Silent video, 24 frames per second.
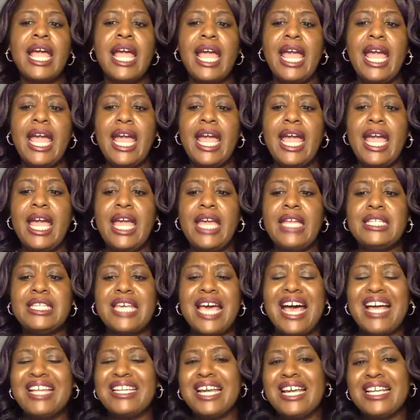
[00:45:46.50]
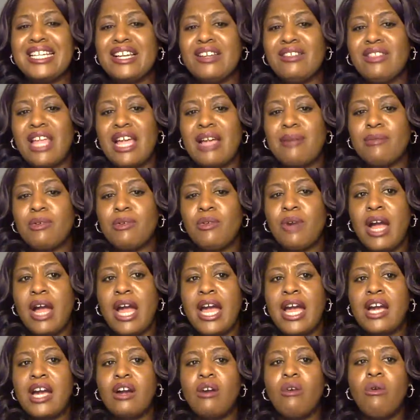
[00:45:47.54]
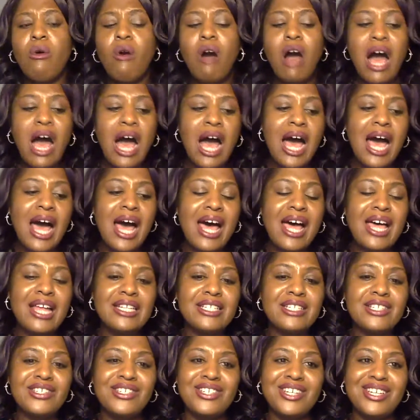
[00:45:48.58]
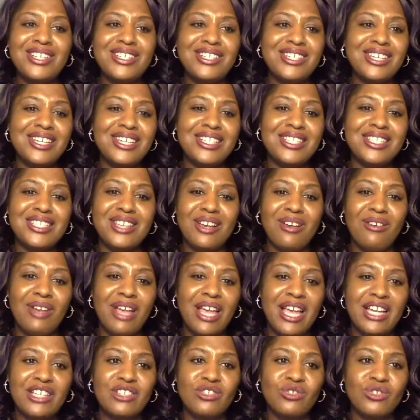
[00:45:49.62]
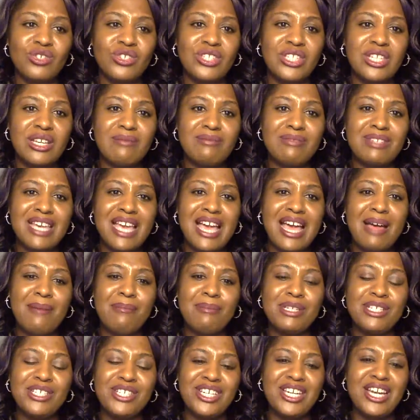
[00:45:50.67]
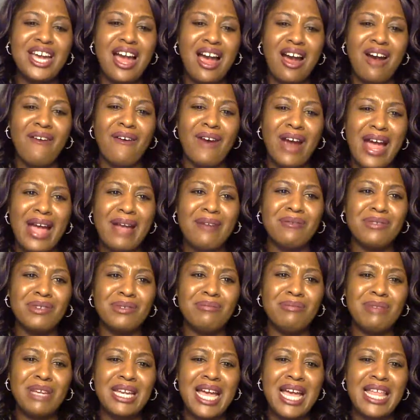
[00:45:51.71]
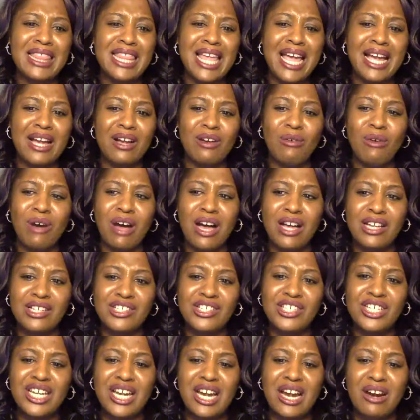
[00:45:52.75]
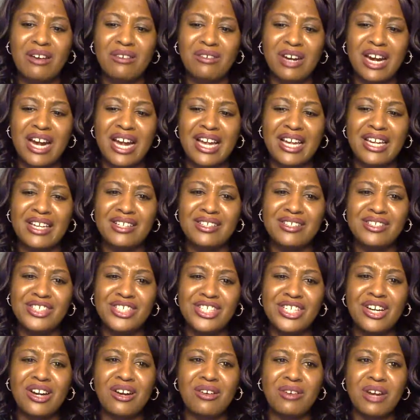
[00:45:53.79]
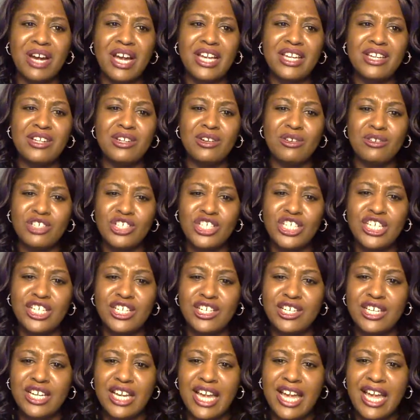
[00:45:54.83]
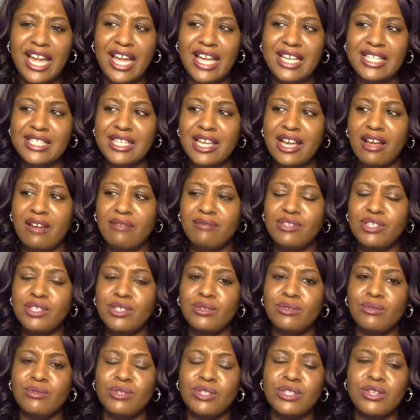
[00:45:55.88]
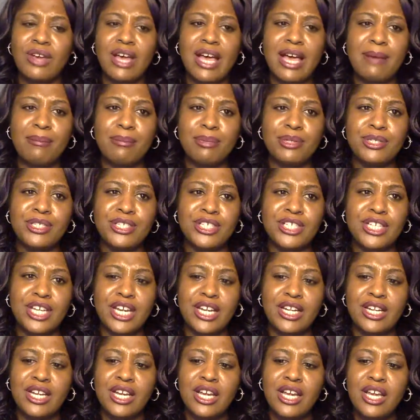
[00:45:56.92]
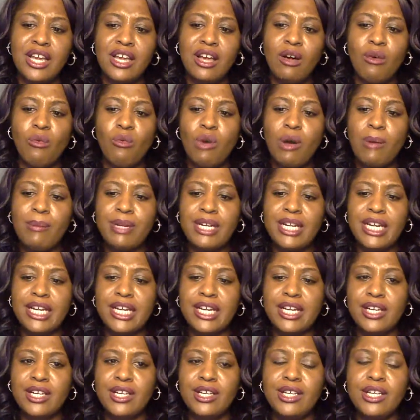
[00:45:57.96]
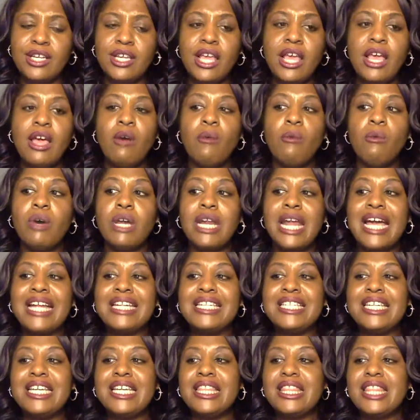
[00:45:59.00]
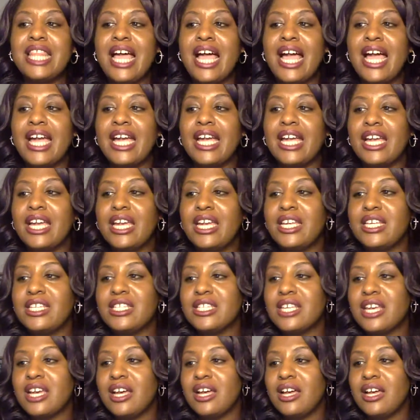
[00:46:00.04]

and I don't like Mariah. Quad, she just so extra sometimes, but she all right with me. I like Quad. She all right. You know, and she can cook her ass off too. So I appreciate a woman that can cook. What I didn't like is